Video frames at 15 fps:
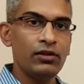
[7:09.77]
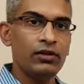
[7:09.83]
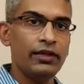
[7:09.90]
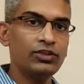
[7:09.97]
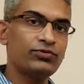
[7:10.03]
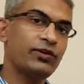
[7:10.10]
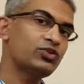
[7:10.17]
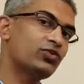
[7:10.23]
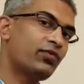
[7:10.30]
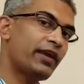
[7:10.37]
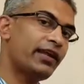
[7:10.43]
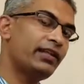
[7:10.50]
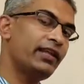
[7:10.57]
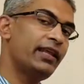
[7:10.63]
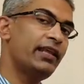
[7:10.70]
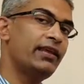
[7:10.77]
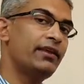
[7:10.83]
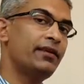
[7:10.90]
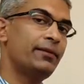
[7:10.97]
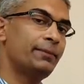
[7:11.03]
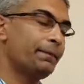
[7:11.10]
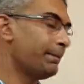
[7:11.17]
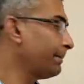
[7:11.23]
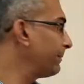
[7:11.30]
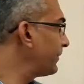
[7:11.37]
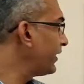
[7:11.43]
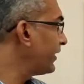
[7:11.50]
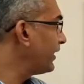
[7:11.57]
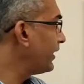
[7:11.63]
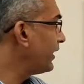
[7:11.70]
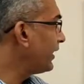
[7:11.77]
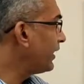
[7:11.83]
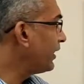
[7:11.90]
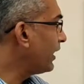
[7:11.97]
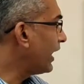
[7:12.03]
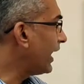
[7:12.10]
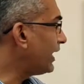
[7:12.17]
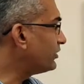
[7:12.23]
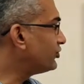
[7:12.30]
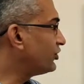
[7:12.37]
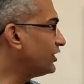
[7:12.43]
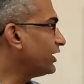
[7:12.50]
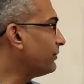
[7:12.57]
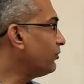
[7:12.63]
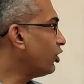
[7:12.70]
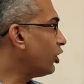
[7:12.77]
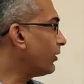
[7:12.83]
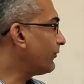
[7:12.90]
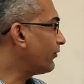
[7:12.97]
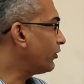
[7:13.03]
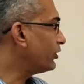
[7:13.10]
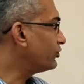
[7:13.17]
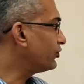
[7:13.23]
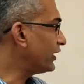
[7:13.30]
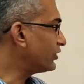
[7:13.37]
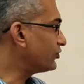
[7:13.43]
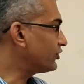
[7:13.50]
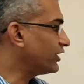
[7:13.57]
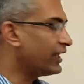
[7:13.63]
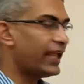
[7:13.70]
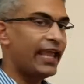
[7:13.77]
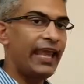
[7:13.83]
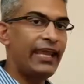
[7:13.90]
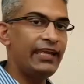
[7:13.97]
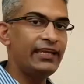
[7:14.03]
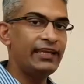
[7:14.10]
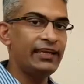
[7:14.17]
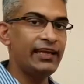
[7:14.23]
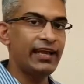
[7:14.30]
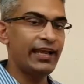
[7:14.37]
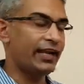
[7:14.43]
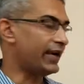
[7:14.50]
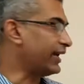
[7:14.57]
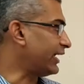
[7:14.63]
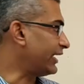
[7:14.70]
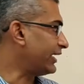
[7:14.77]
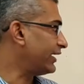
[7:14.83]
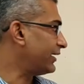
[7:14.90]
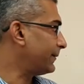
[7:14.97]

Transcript: Let us first find the LCM of 6, 8 and 9.